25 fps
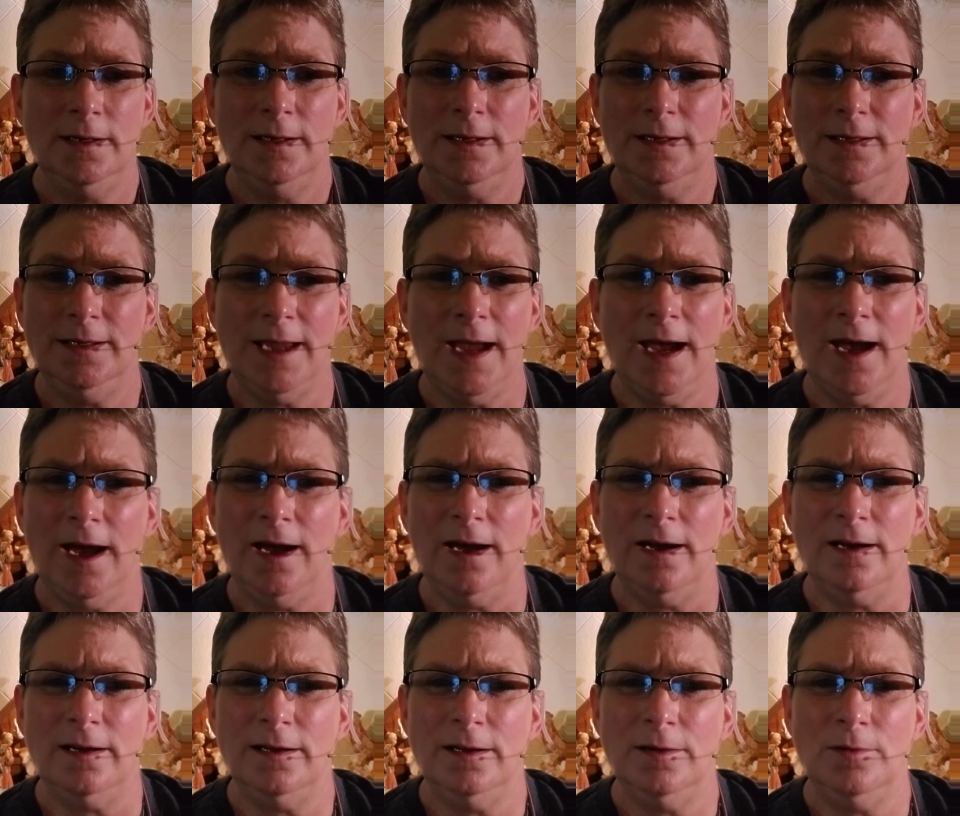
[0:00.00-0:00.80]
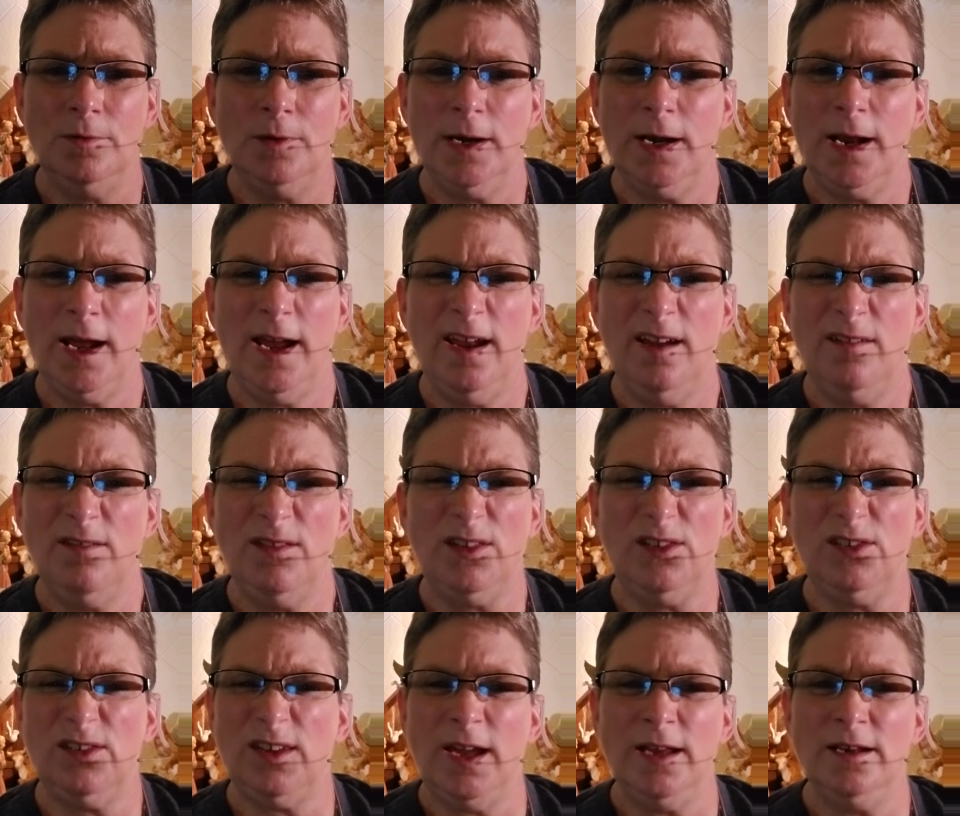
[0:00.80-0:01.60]
yeah, and when I have a
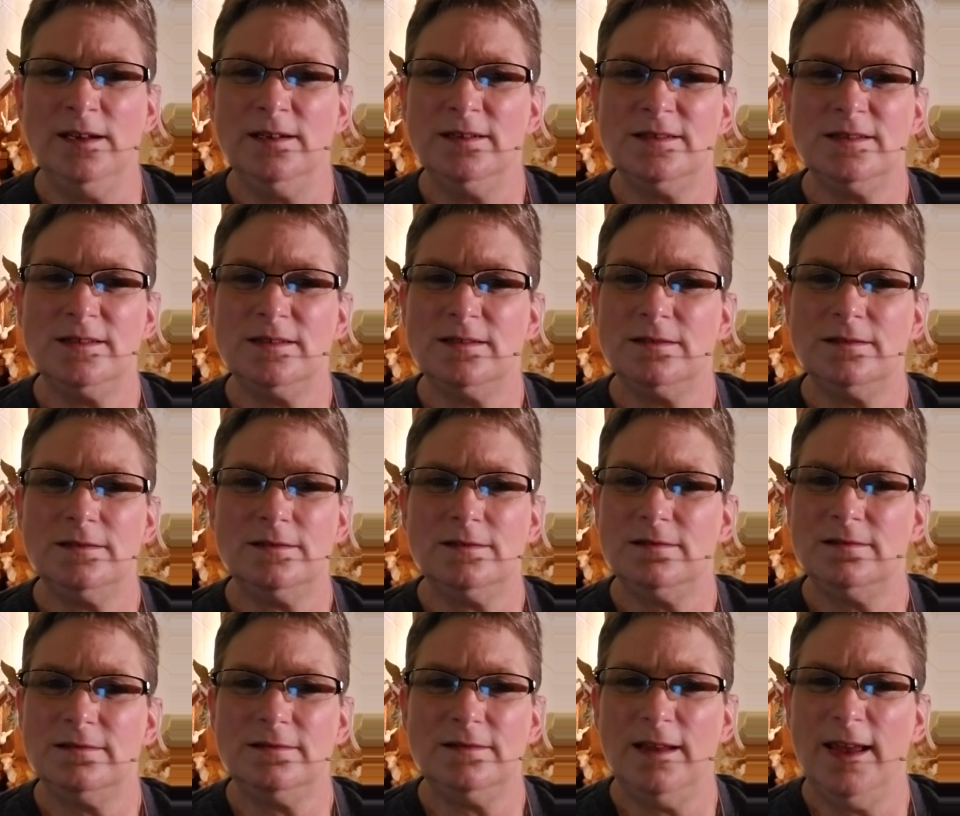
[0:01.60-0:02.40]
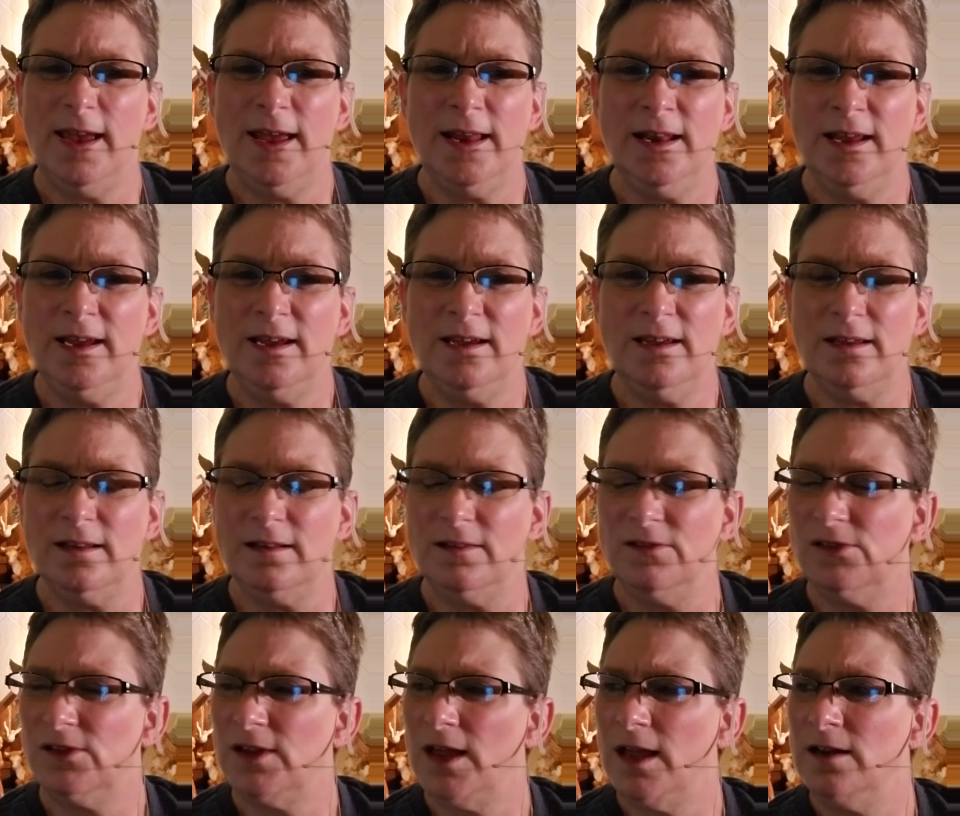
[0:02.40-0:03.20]
sinus headache
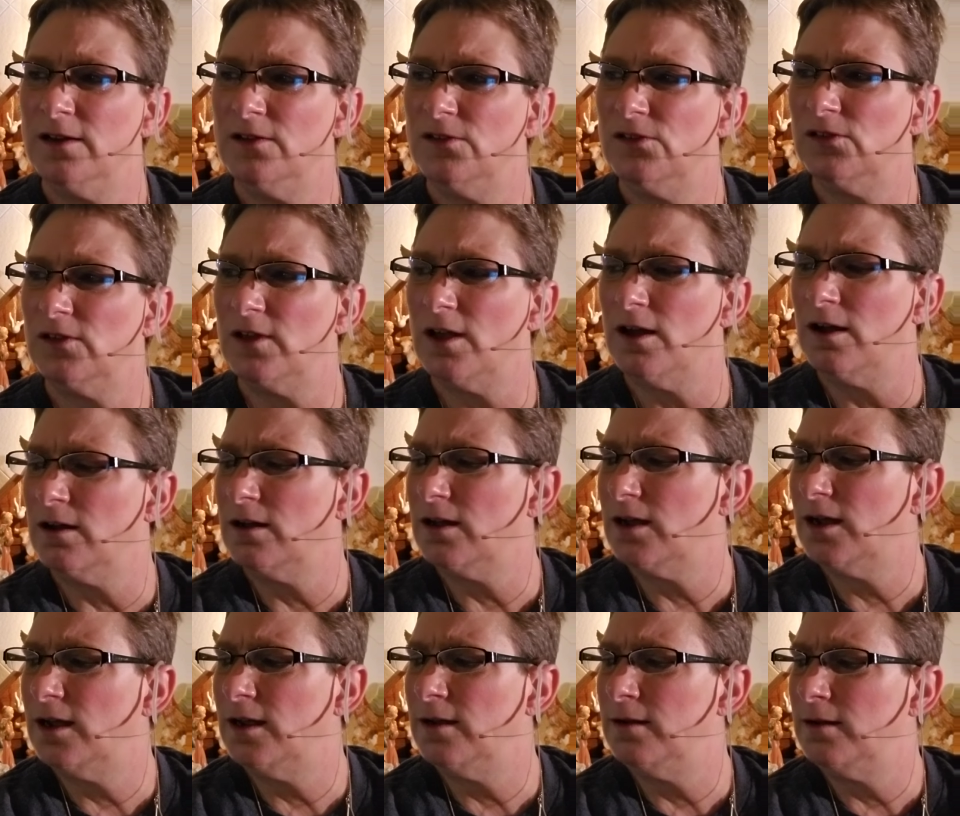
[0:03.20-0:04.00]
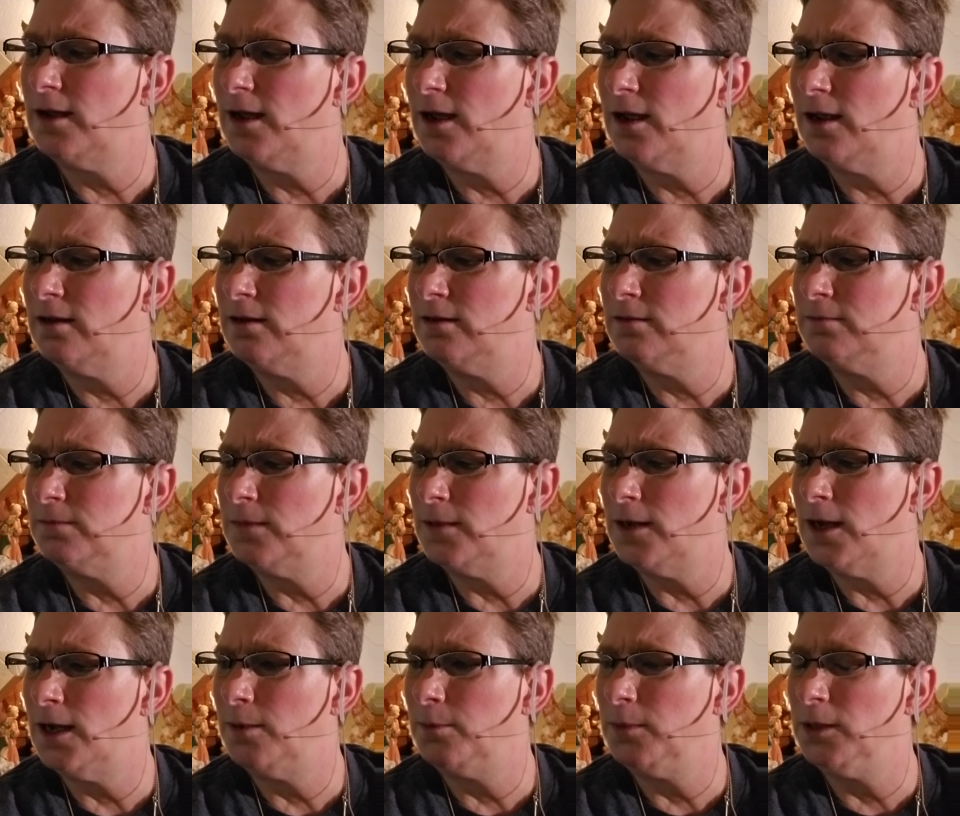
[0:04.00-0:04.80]
and sinus gunk, I,
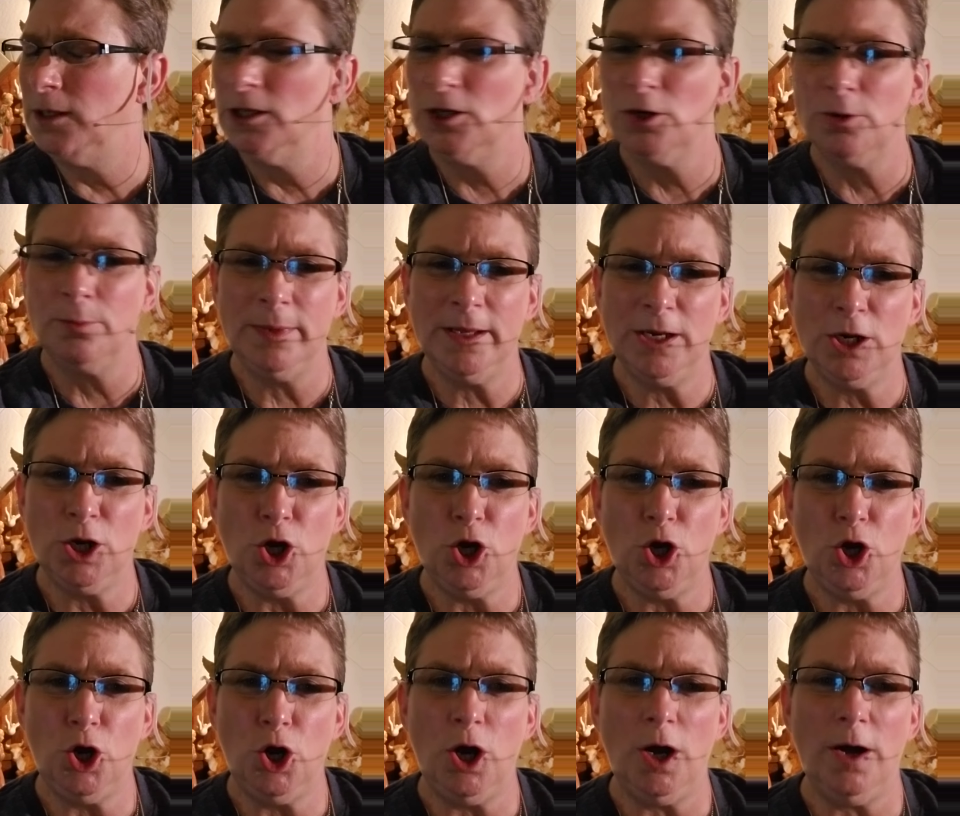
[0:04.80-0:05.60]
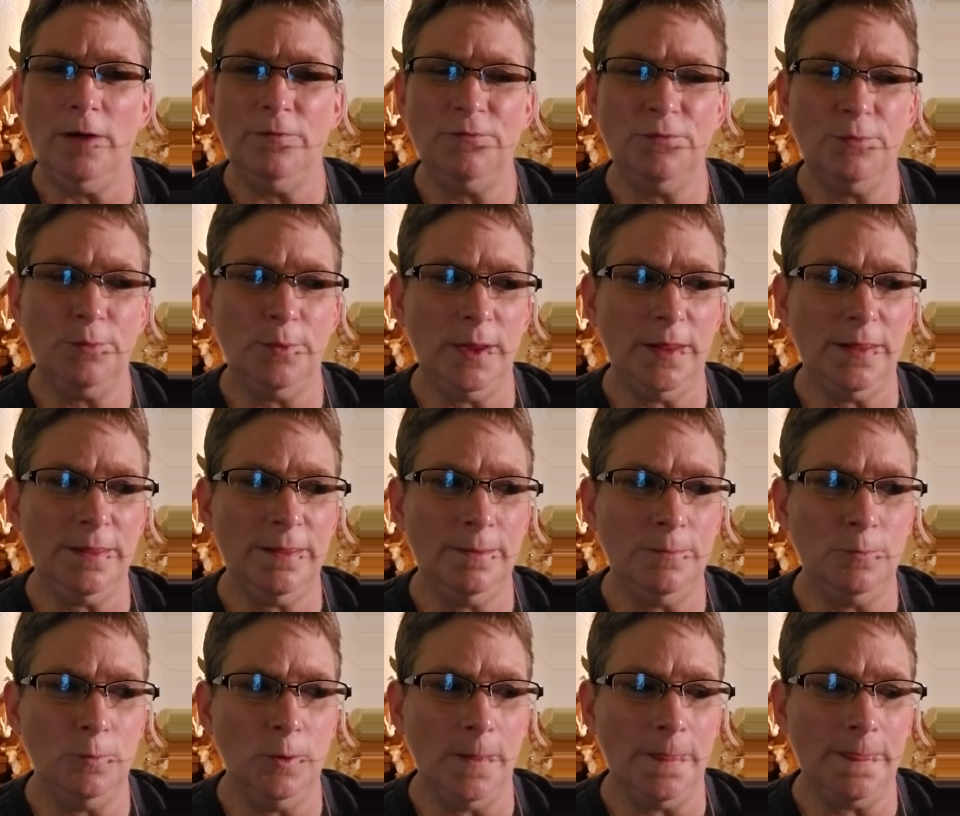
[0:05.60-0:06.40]
I, am a little bit off with,
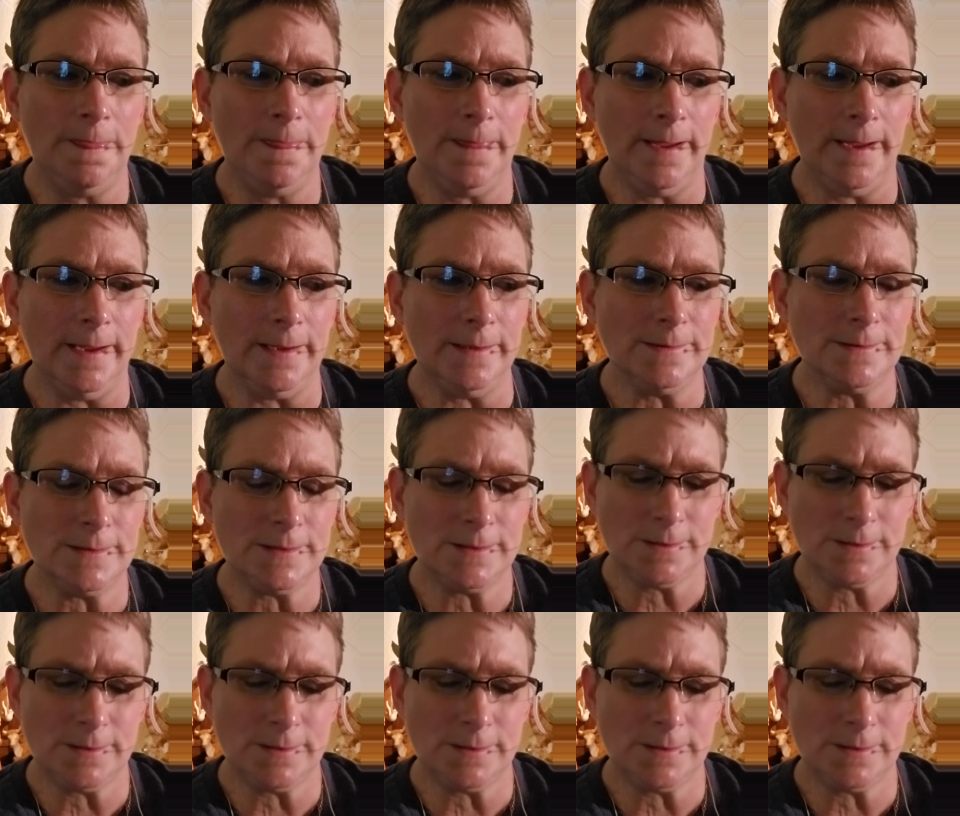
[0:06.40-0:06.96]
with things.